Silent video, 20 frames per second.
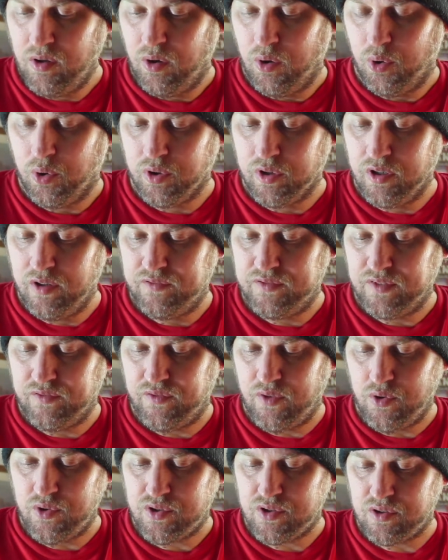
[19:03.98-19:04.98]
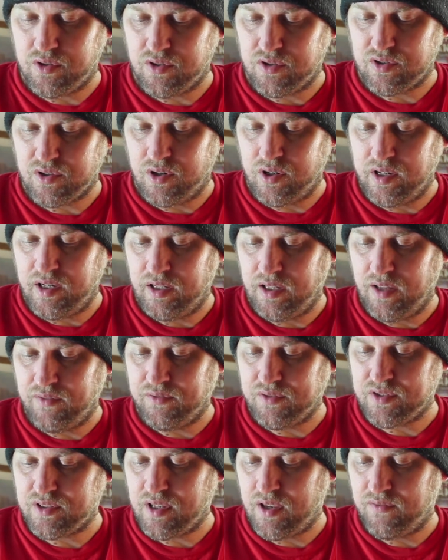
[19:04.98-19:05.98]
Aura of Devotion. Starting at
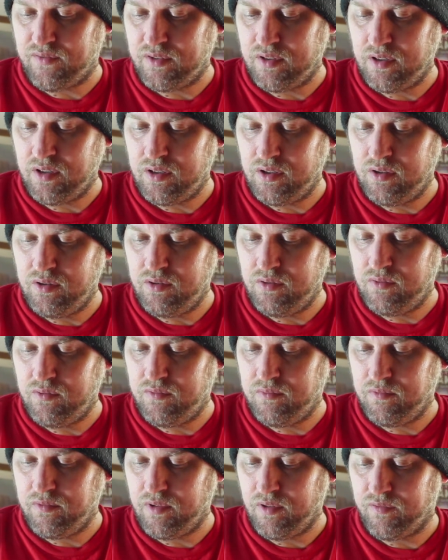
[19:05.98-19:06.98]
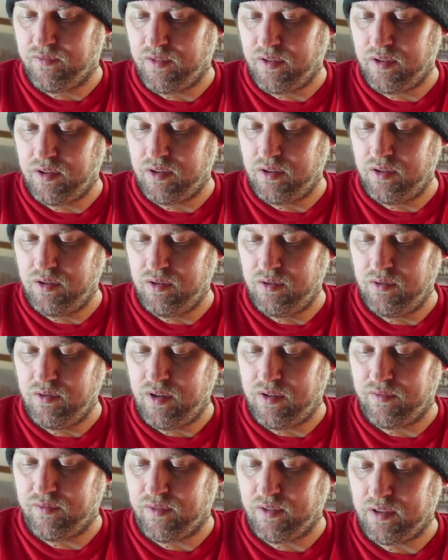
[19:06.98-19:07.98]
level 7, you
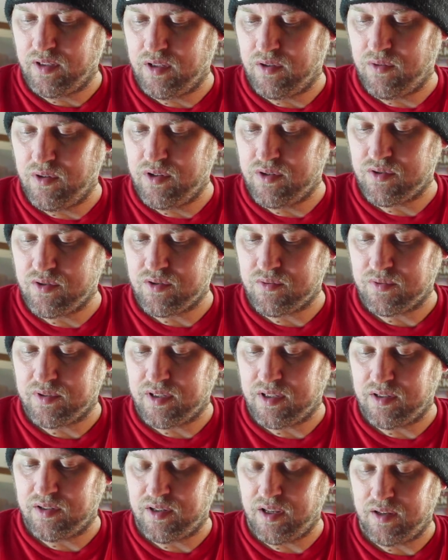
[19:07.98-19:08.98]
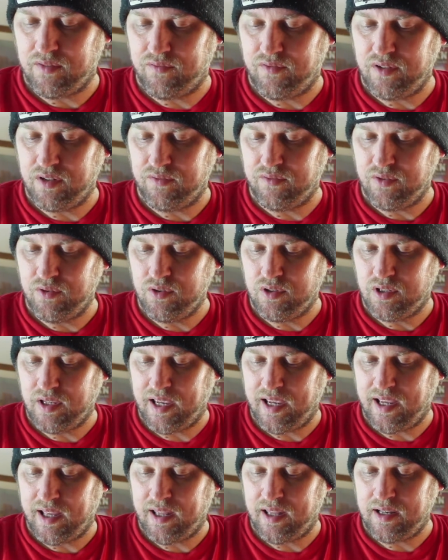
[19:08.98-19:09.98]
and friendly creatures within 10 feet of you
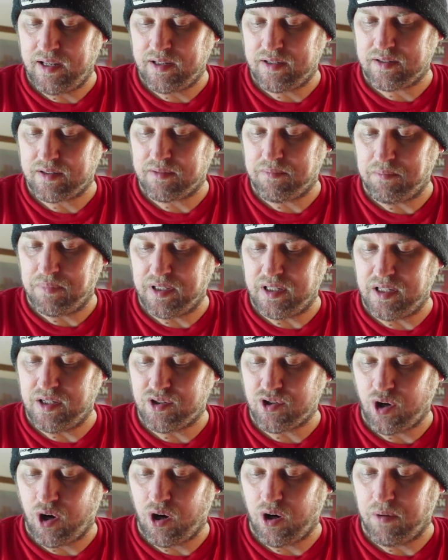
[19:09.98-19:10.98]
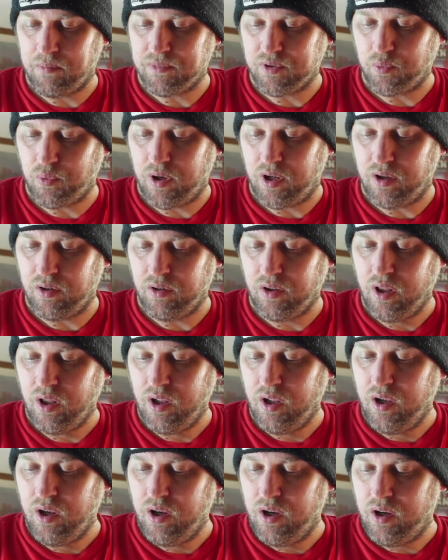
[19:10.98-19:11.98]
can't be charmed while
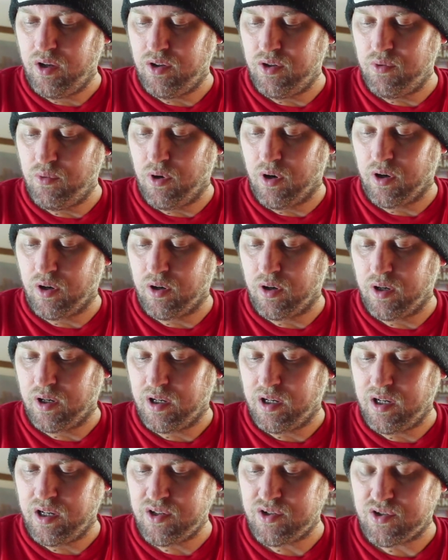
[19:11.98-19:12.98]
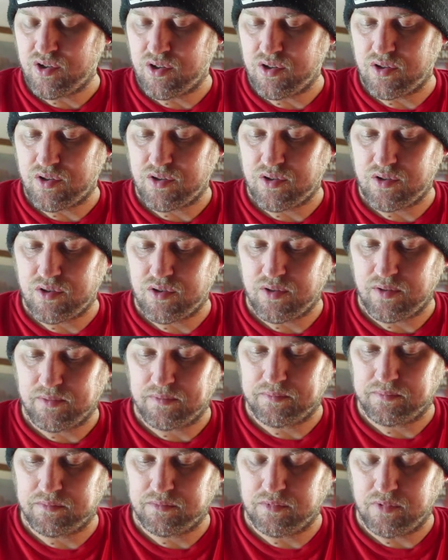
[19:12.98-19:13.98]
you are conscious.
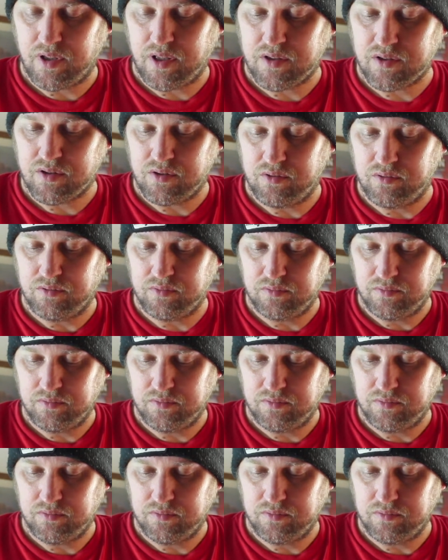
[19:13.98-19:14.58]
Oh, that's cool.